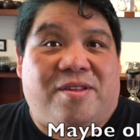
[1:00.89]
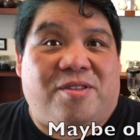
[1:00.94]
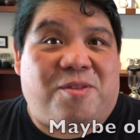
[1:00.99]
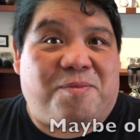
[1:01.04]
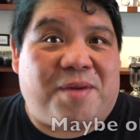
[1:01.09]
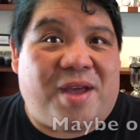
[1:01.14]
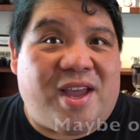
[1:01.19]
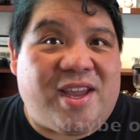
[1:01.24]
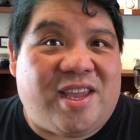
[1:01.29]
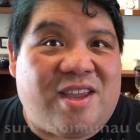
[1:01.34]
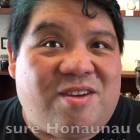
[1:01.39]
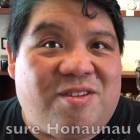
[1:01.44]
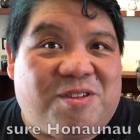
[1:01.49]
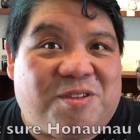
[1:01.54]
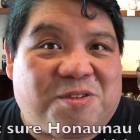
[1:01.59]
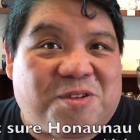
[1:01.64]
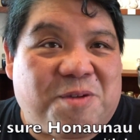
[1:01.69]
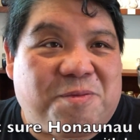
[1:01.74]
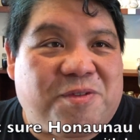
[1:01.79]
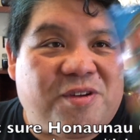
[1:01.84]
On the back here, the
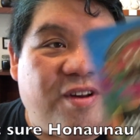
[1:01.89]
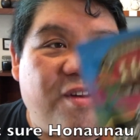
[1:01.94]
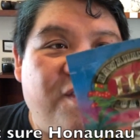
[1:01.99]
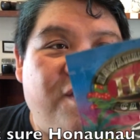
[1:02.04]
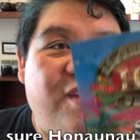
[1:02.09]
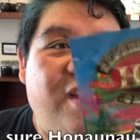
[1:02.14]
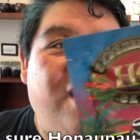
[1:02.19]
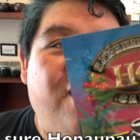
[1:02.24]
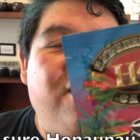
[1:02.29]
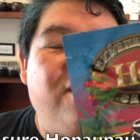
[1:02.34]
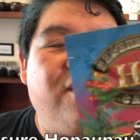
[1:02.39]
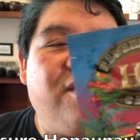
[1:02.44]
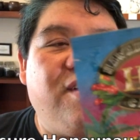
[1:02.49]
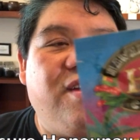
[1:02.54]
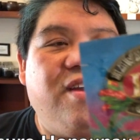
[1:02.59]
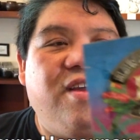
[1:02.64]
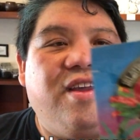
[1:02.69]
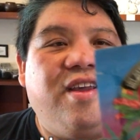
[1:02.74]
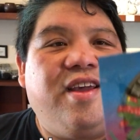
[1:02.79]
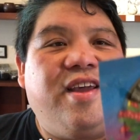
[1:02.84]
description says,
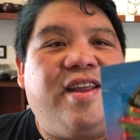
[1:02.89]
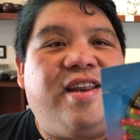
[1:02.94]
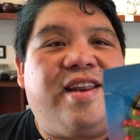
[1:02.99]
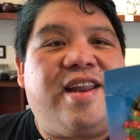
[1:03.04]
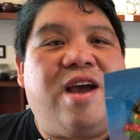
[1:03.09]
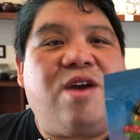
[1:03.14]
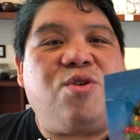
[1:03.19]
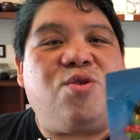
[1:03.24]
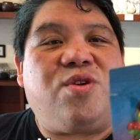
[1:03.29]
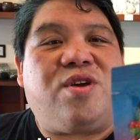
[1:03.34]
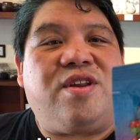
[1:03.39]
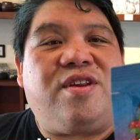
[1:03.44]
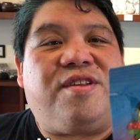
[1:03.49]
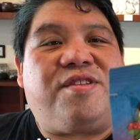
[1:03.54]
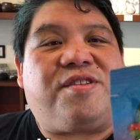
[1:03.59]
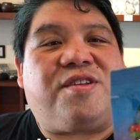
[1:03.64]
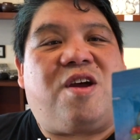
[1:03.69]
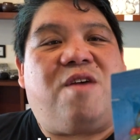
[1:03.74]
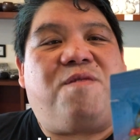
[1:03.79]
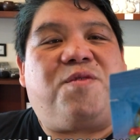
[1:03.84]
now you can
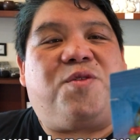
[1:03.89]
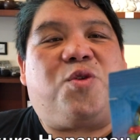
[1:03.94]
discover